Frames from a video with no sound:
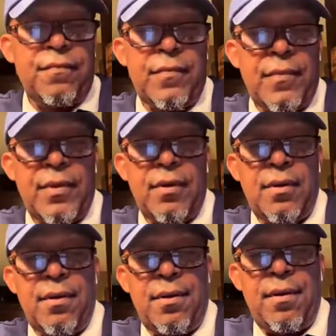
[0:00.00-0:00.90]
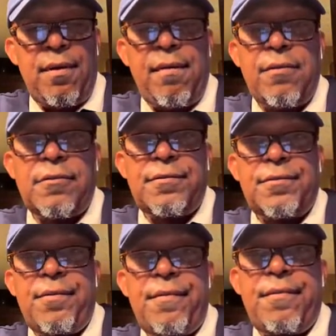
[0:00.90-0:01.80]
I went into the mall
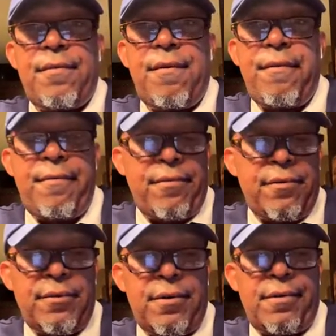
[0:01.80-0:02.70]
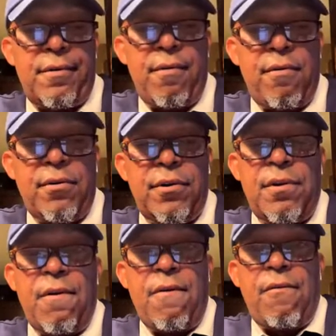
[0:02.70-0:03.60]
to smell a couple,
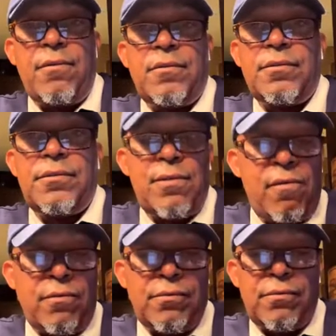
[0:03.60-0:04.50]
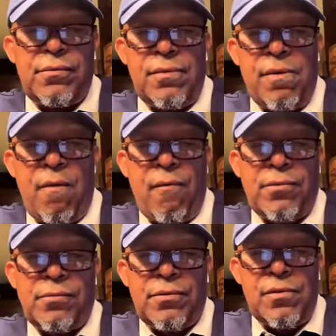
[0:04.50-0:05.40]
but you know, I went just with the
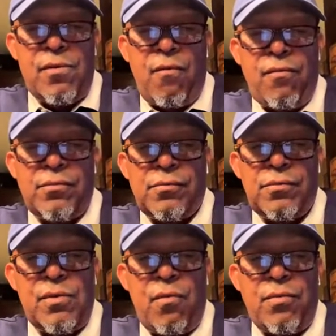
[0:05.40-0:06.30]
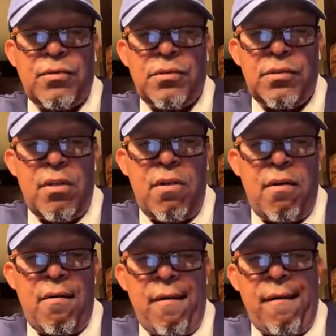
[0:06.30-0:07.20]
intention of smelling them, but I
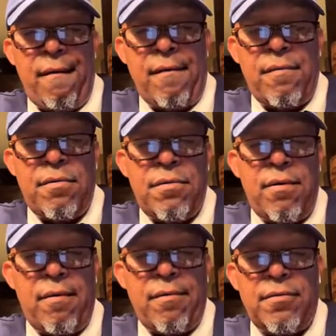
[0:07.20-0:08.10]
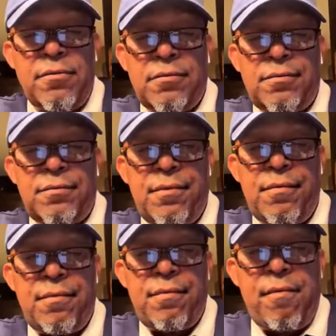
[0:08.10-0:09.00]
had already heard about the
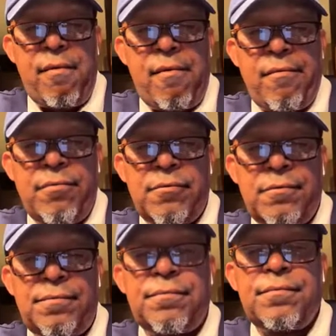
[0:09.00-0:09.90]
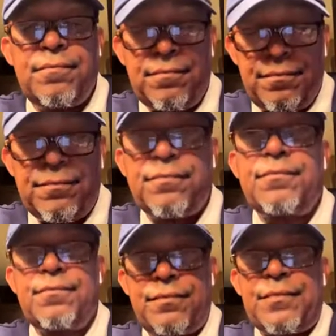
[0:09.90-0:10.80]
performance rumors, and so I
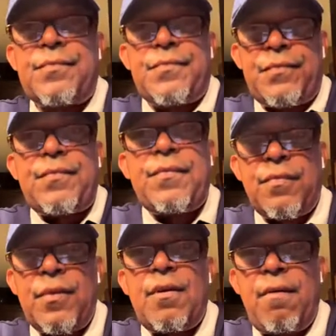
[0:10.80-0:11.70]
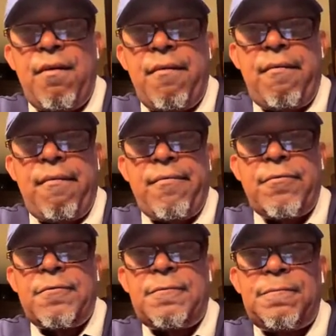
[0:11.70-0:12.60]
had no intentions on
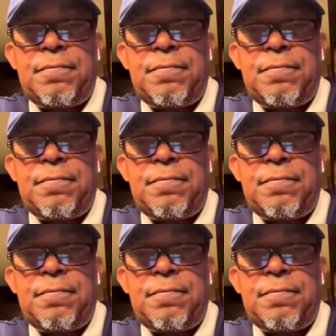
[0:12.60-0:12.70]
buying.